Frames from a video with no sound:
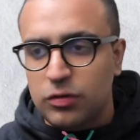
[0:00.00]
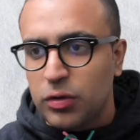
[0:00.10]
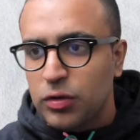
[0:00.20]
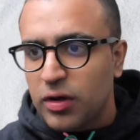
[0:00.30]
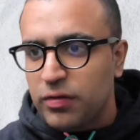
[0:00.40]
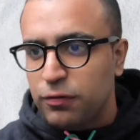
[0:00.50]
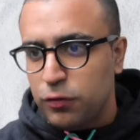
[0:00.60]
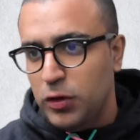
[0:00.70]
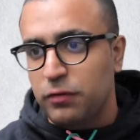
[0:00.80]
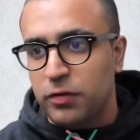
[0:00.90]
is going to have the
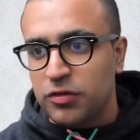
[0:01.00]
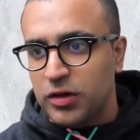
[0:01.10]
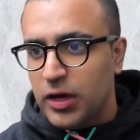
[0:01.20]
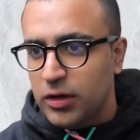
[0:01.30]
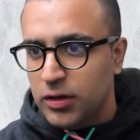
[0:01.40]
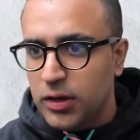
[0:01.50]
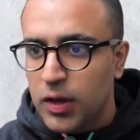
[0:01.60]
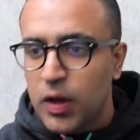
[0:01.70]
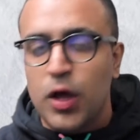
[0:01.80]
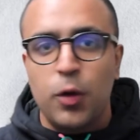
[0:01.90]
following functionality.
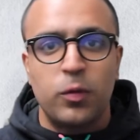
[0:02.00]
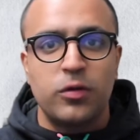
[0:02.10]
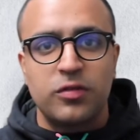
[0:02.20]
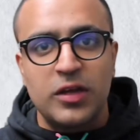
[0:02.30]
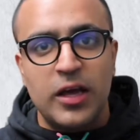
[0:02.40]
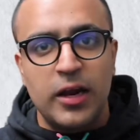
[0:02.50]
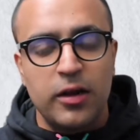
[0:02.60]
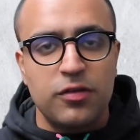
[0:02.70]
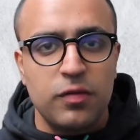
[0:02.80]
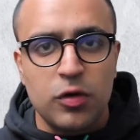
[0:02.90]
We'll see a
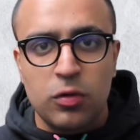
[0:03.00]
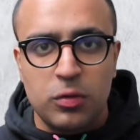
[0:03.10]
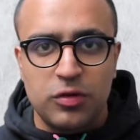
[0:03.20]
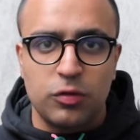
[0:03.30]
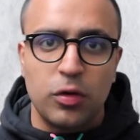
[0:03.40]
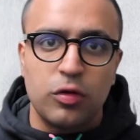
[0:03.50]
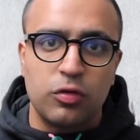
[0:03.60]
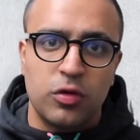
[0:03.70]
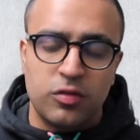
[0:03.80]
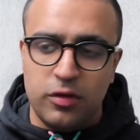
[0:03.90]
ListView, which is going to
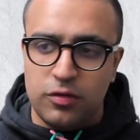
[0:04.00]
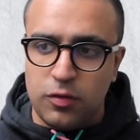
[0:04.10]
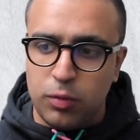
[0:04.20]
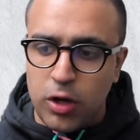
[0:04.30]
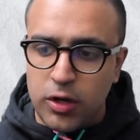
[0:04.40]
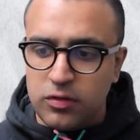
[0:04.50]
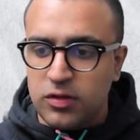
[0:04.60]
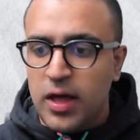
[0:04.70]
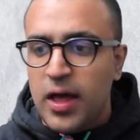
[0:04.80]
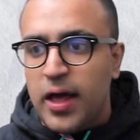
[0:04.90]
show us a list of products.